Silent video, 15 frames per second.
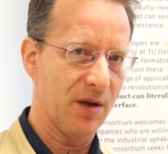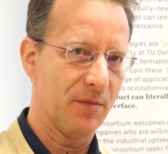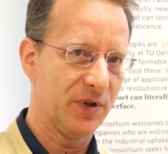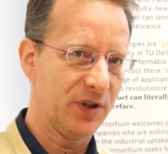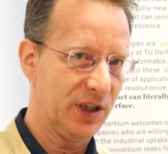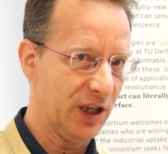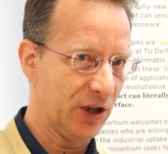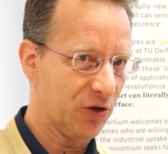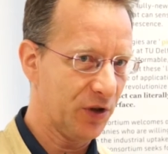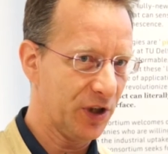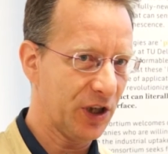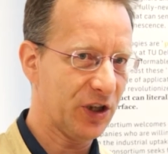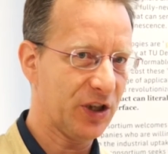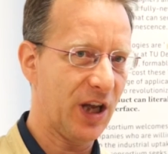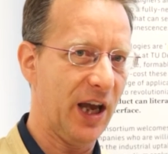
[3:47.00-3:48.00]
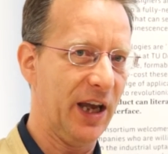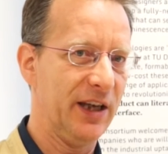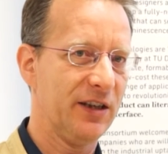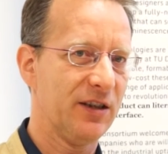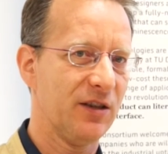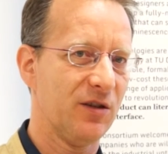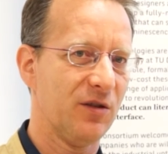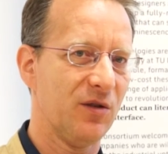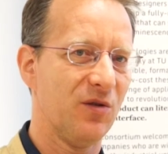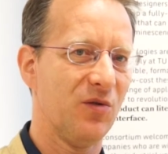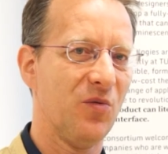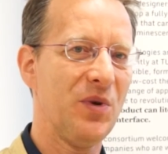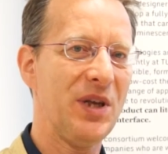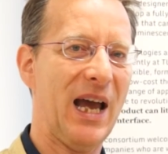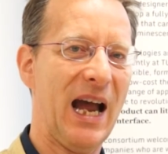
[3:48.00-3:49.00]
But the electronic side,
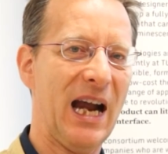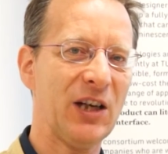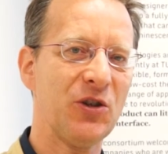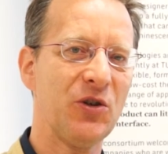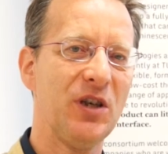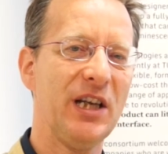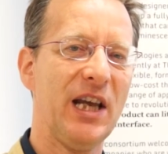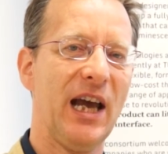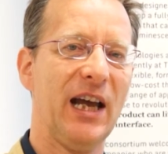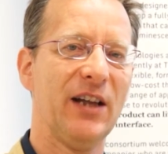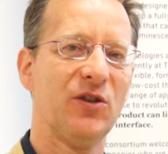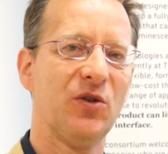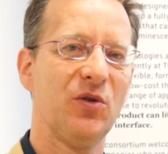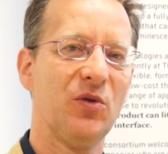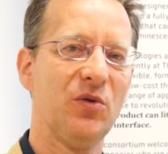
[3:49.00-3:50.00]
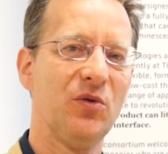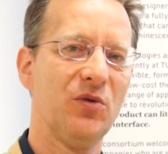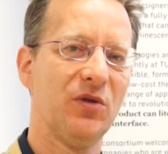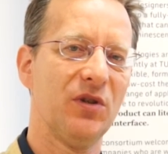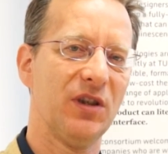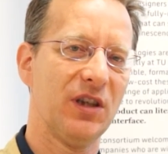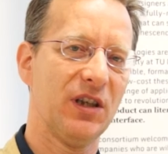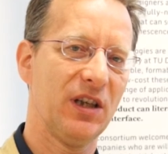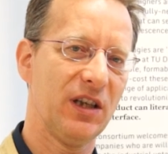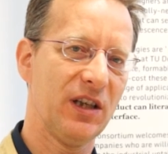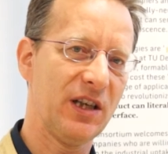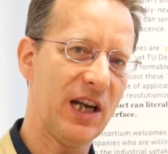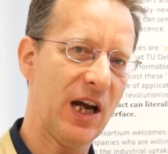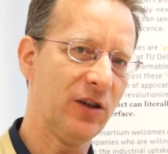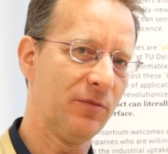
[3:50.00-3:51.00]
we actually had to
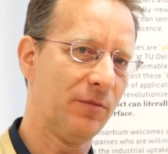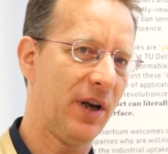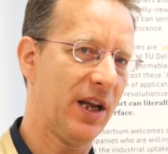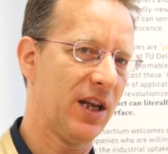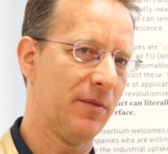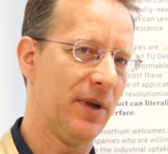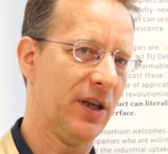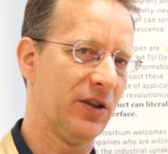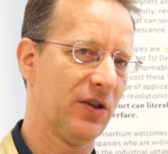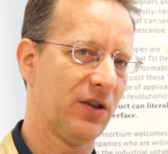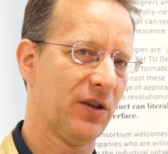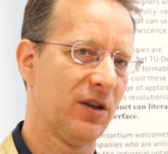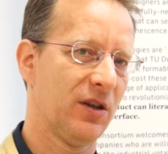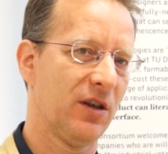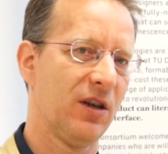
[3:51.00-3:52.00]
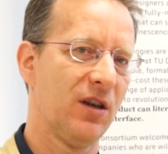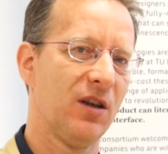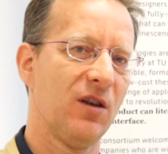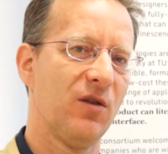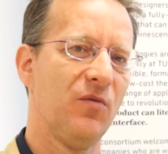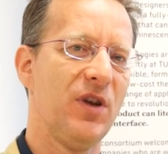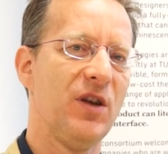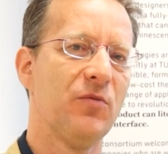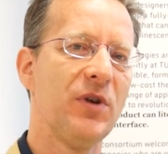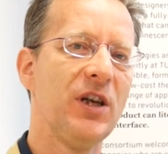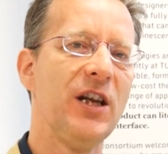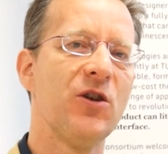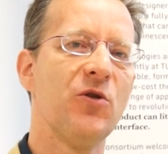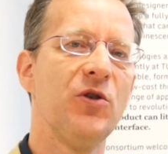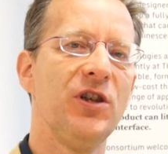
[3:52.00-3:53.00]
downplay a bit. We
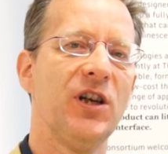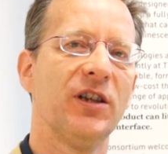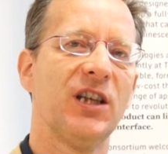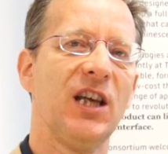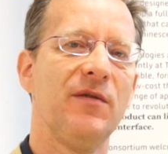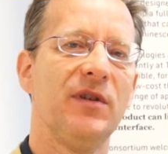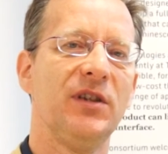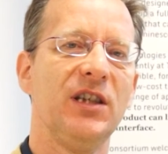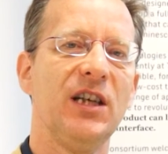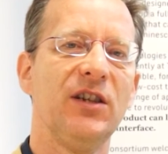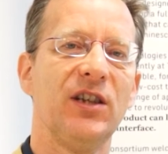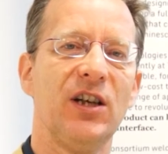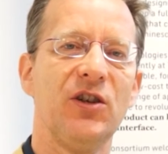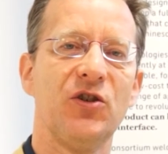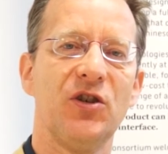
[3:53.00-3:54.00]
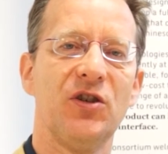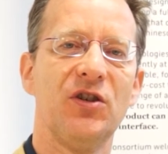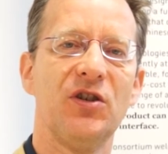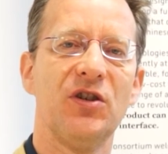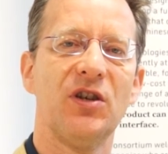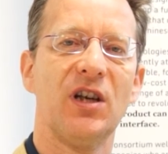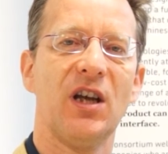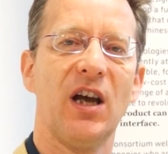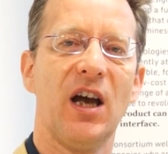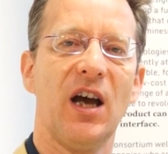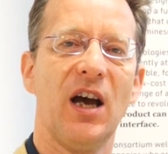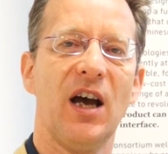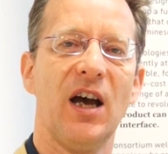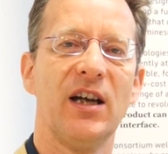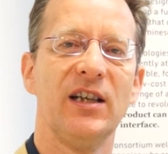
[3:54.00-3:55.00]
really could not give it the attention
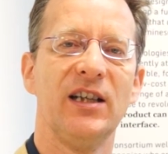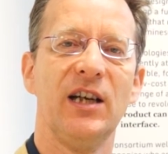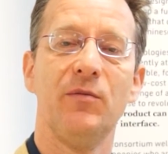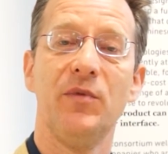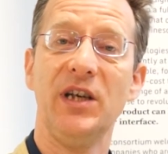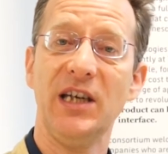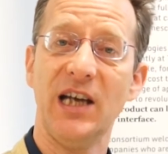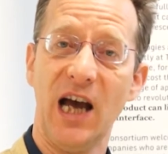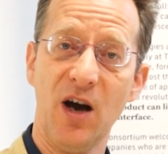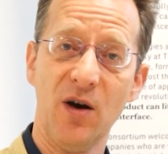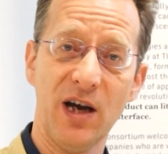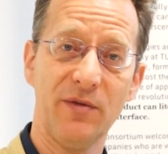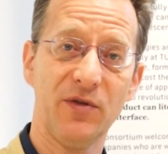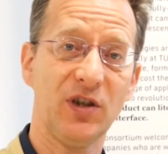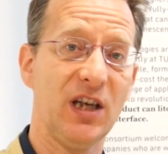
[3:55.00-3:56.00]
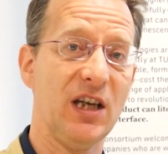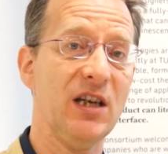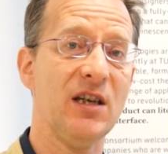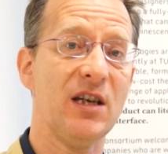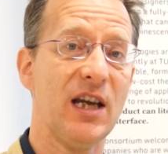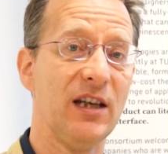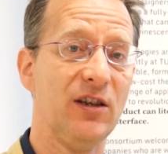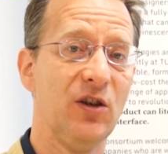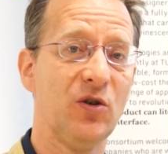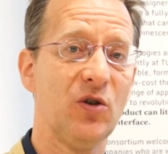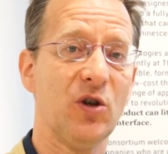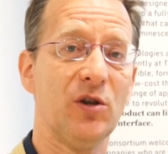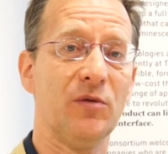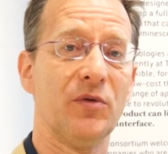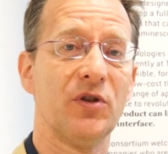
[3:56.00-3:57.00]
that we now have seen it
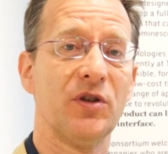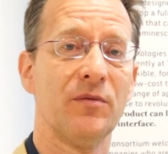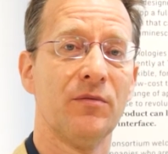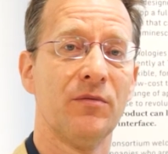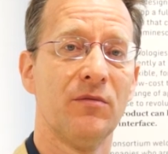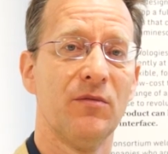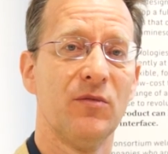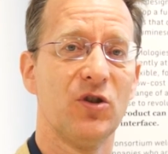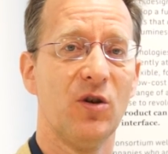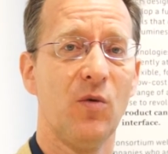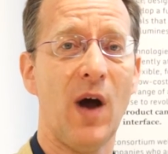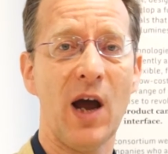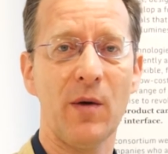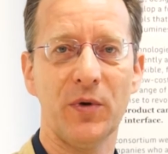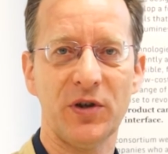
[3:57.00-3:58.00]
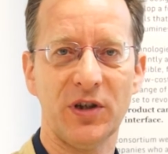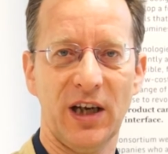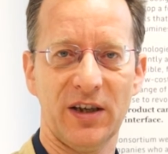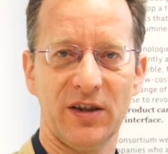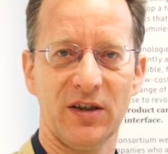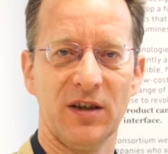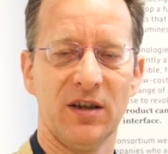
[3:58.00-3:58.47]
deserves. So why was that?